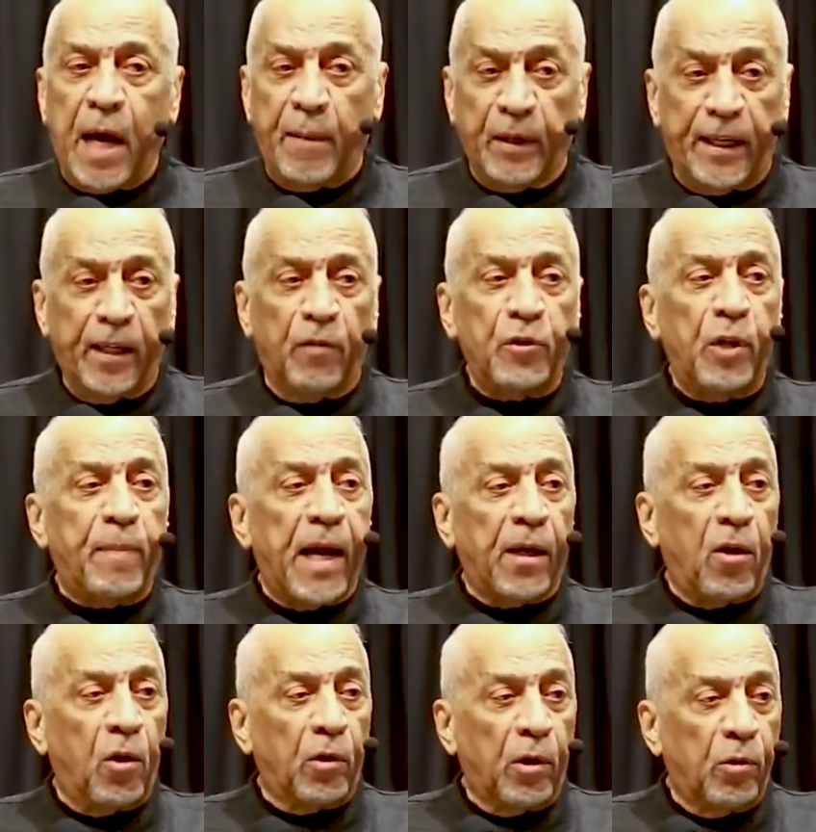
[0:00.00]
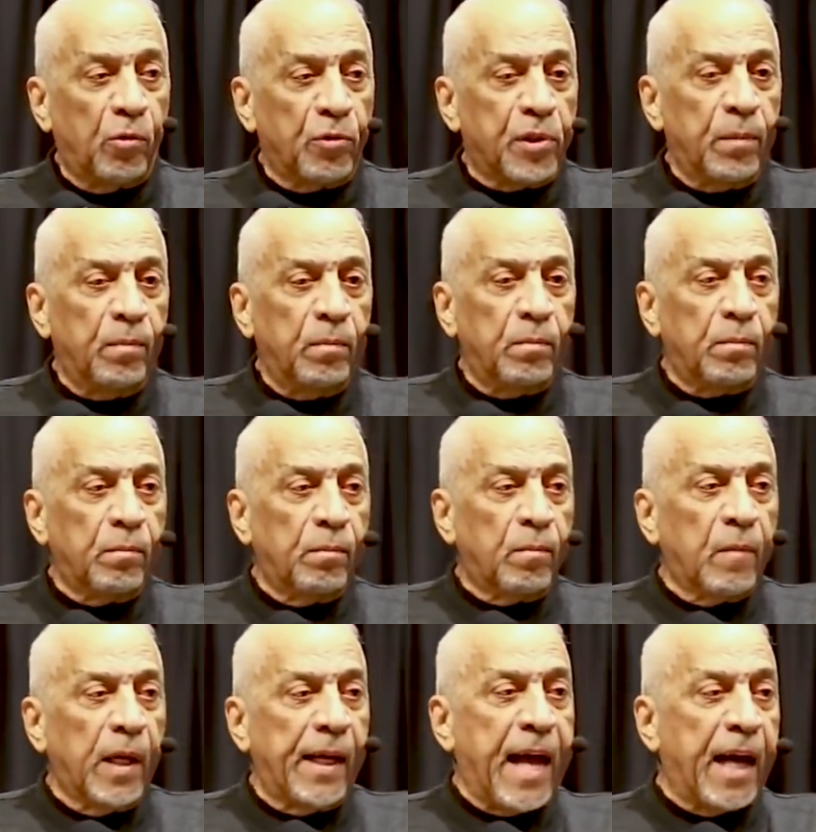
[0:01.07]
I'm going to get on you about all those.
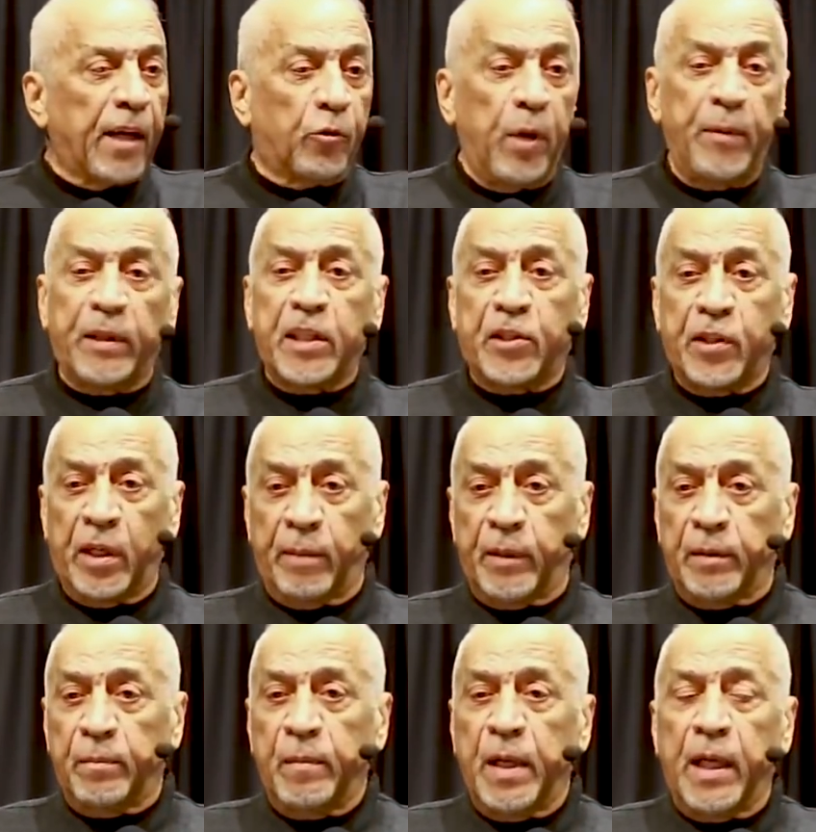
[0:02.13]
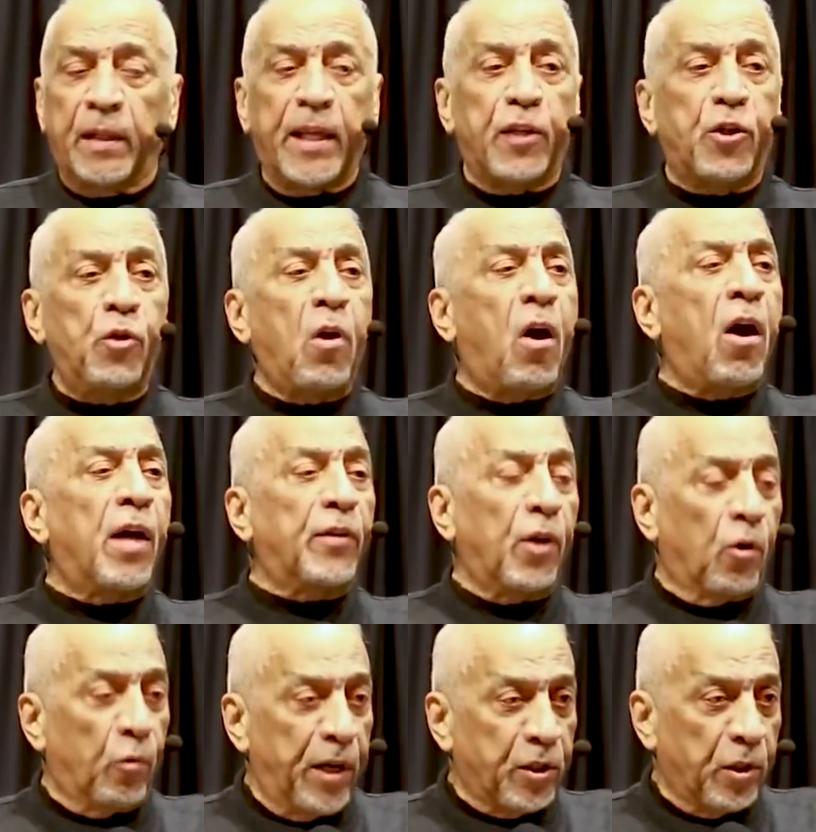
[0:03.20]
And I agree with the gentleman that you are
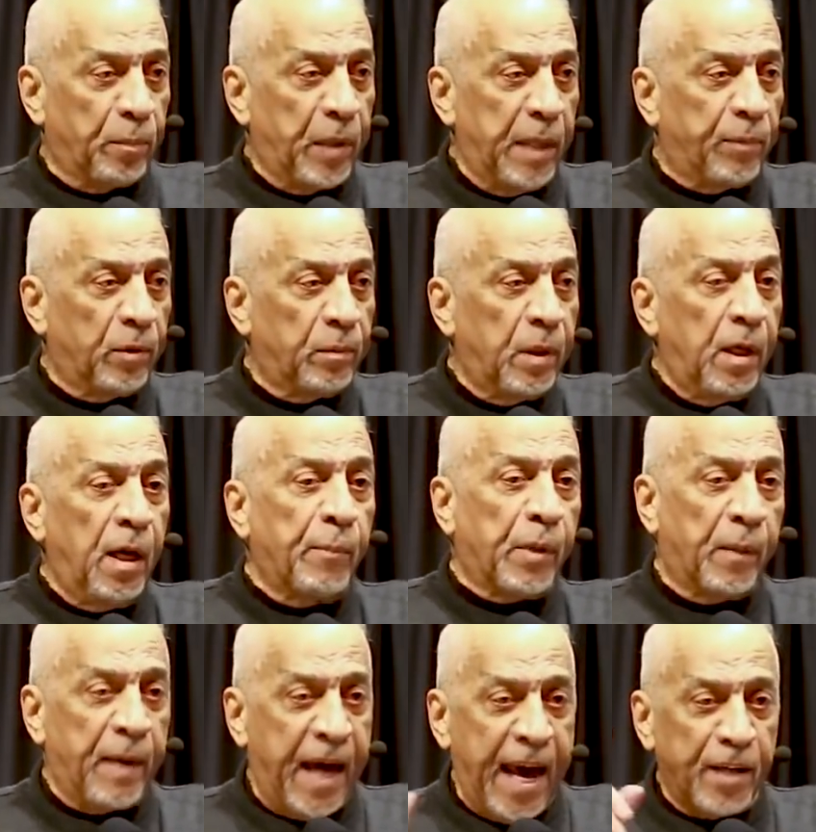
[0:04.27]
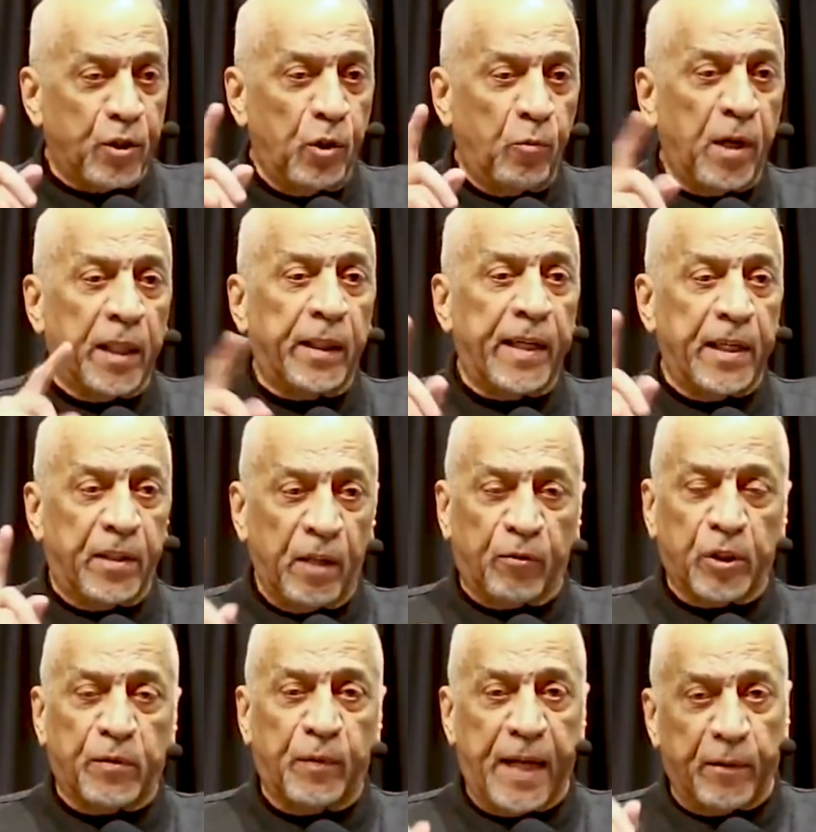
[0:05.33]
the original people. But I'm going to ask you one thing that
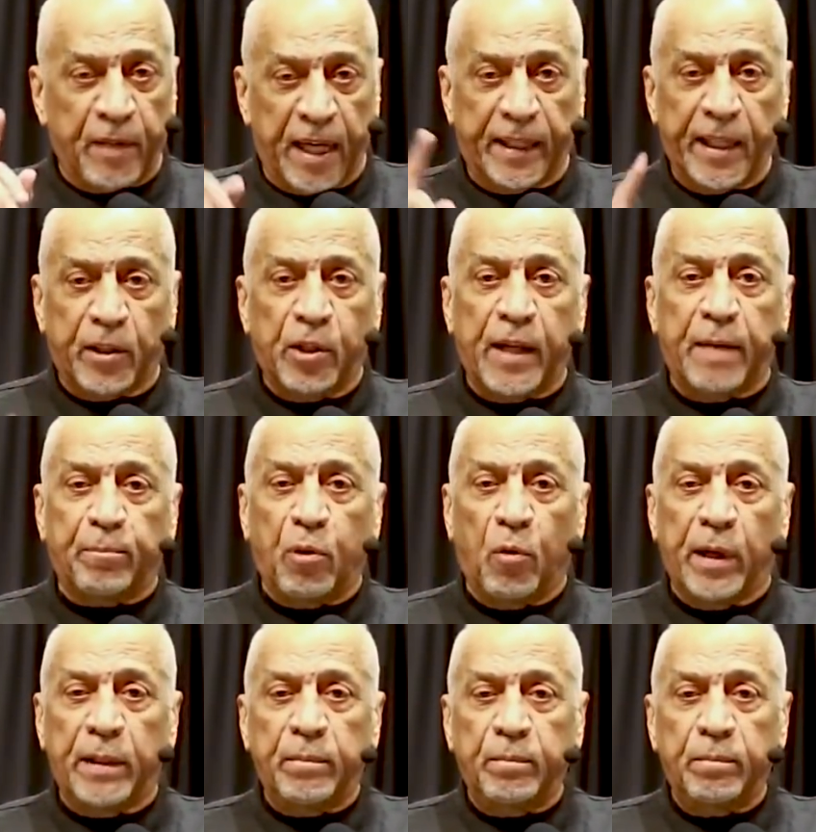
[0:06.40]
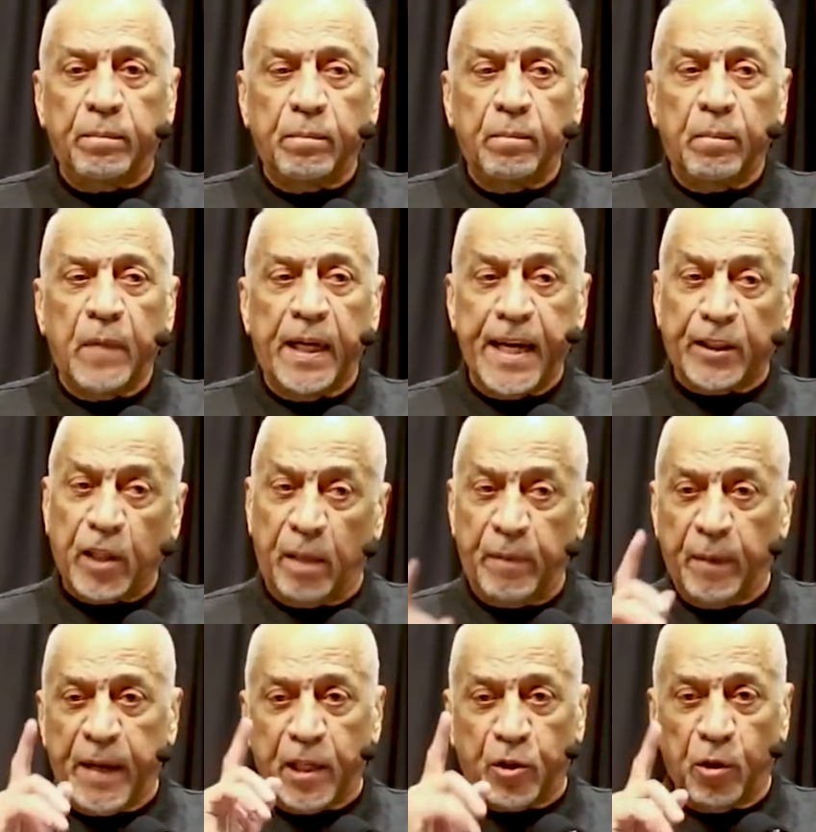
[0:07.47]
differs from that when I get to that point. And that's going to
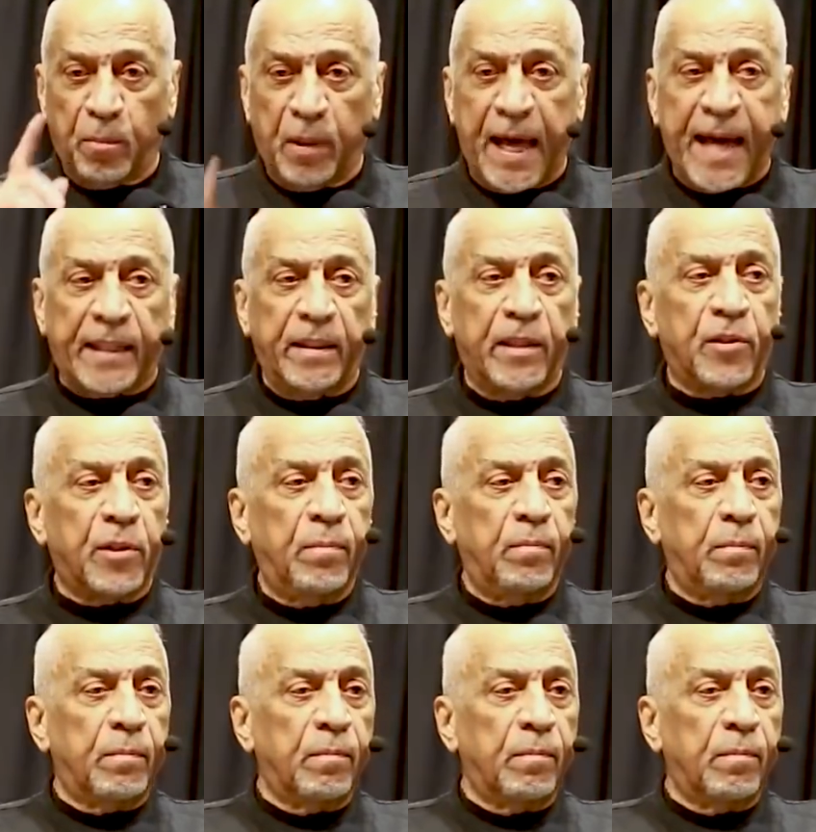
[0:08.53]
be about your blackness.